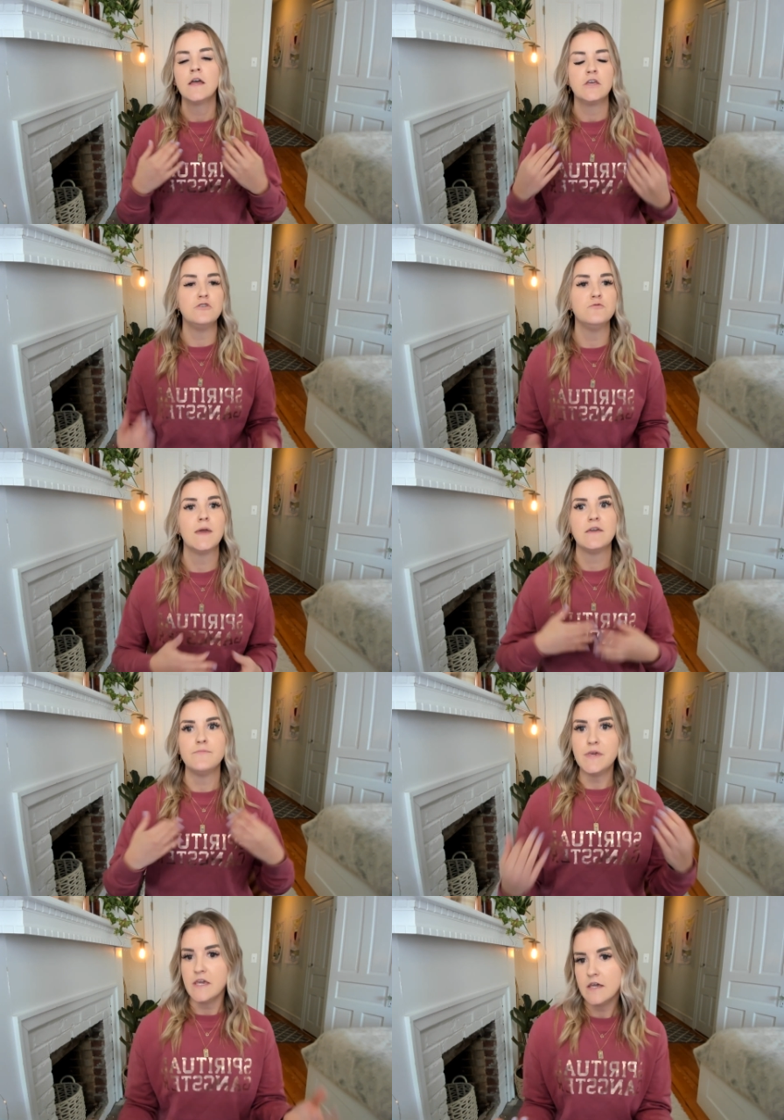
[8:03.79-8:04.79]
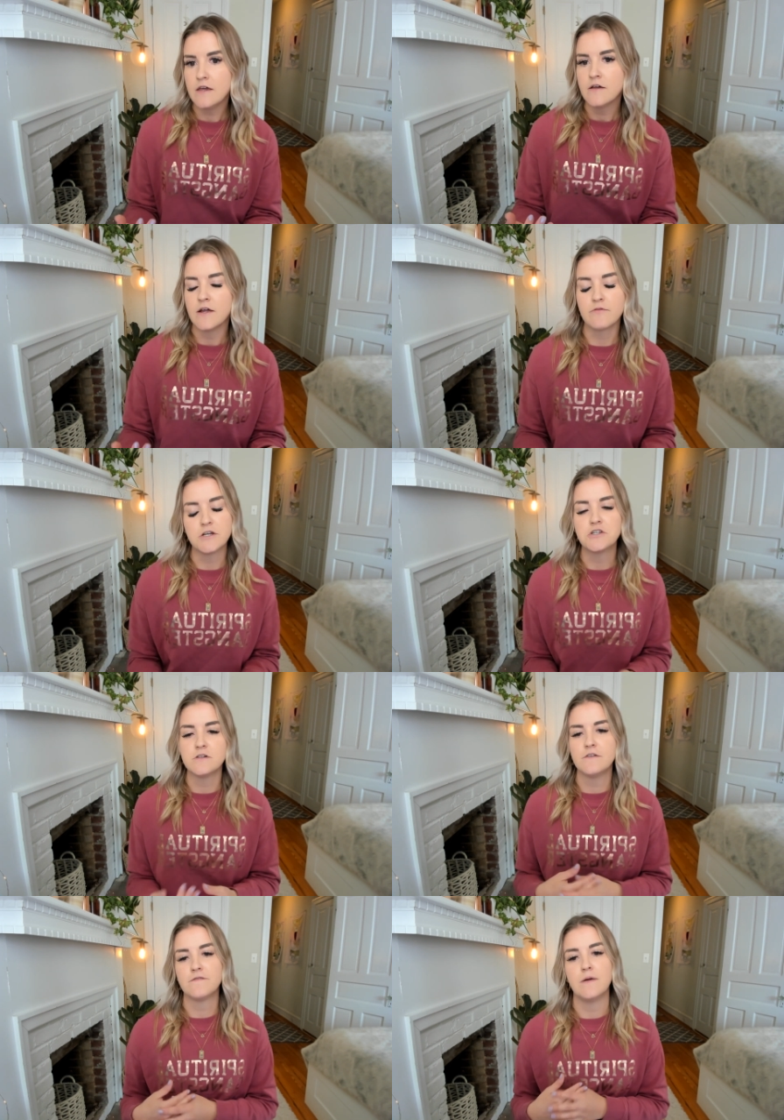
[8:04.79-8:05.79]
you may be
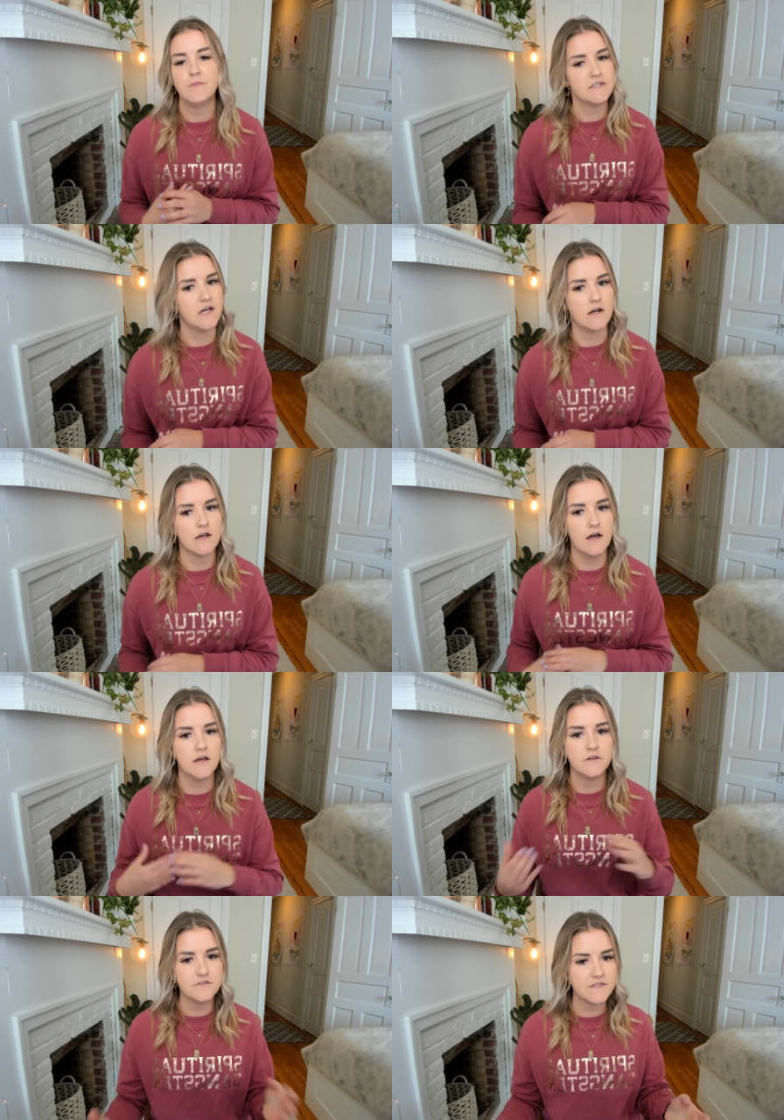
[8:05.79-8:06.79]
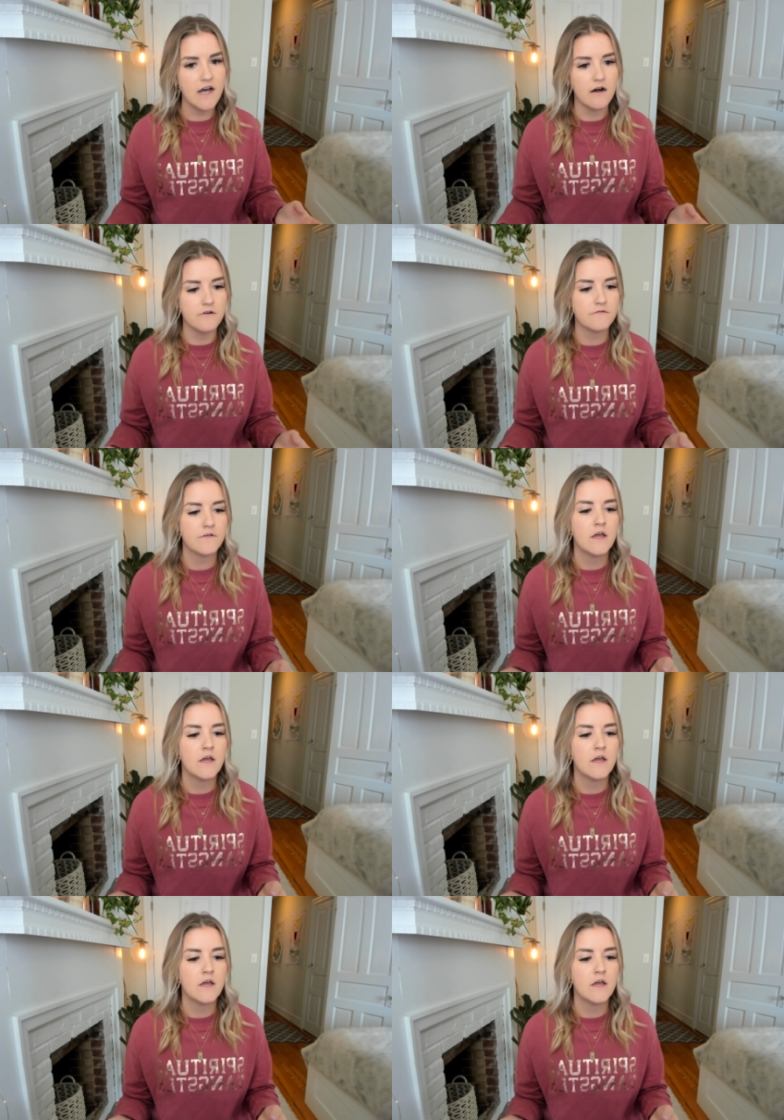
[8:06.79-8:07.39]
originally from Mintaka yourself.